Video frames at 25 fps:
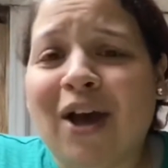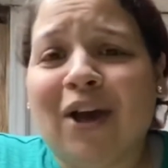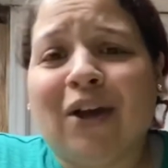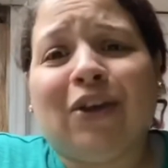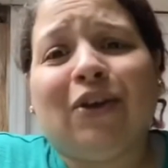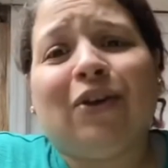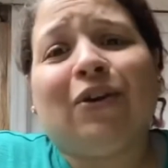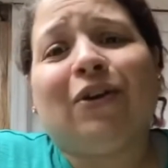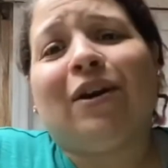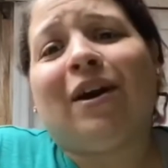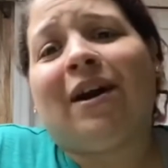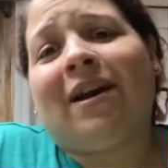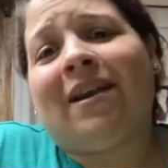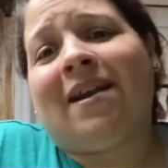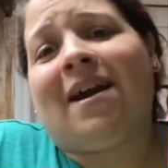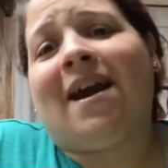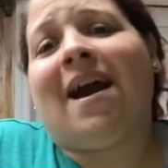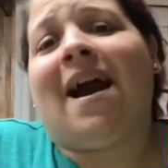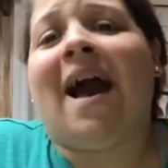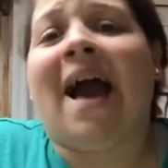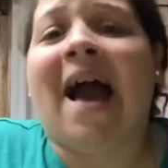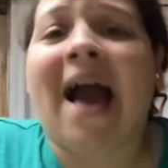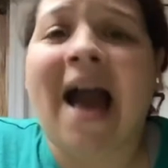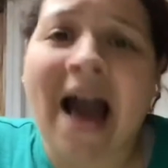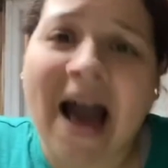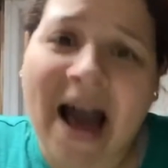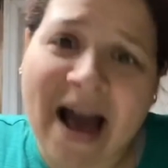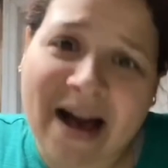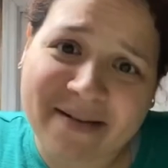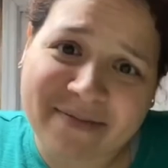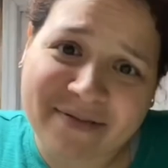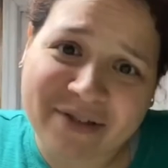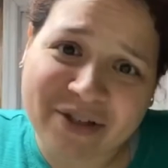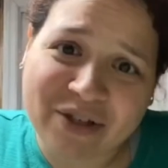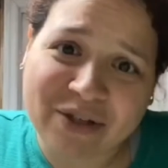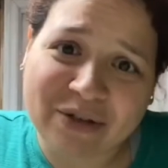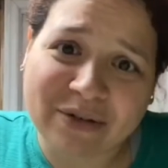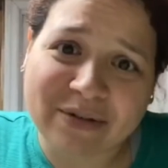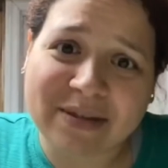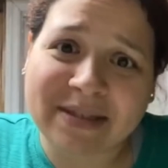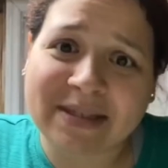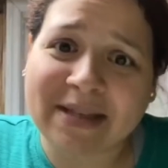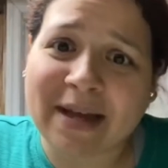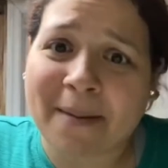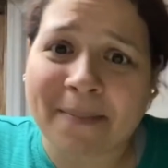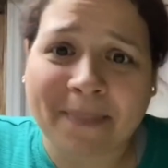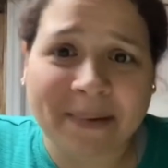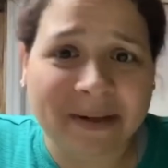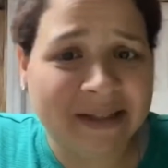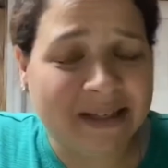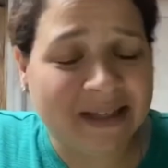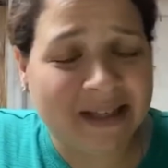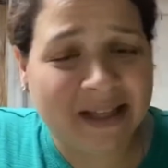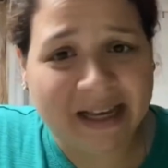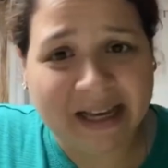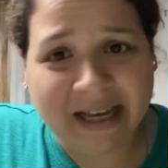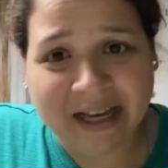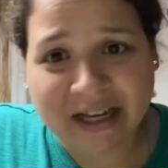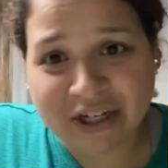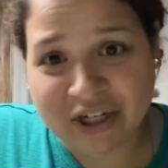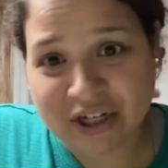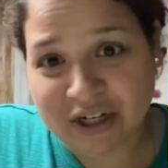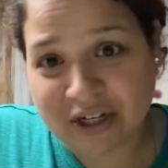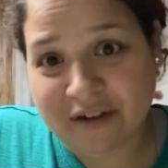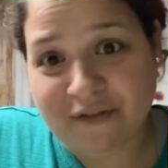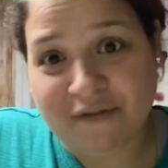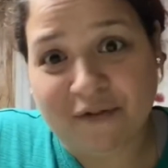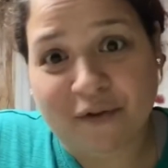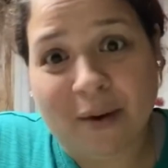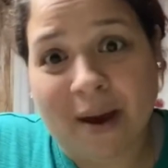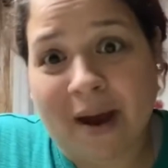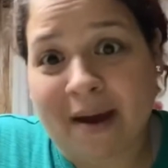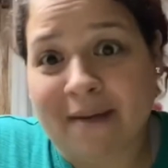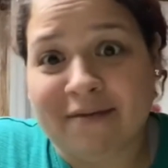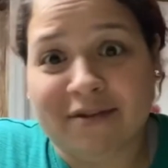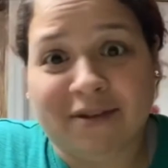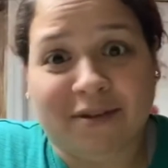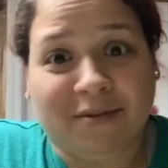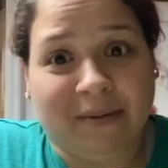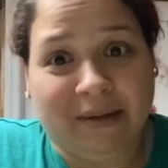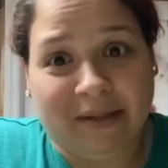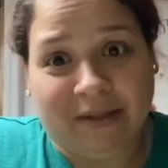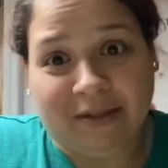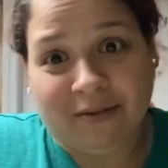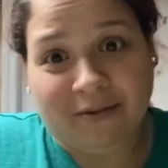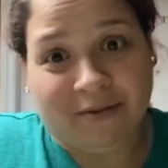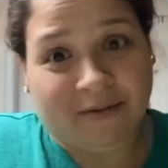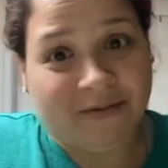You're gonna have to step into the kitchen if you have a sweet tooth.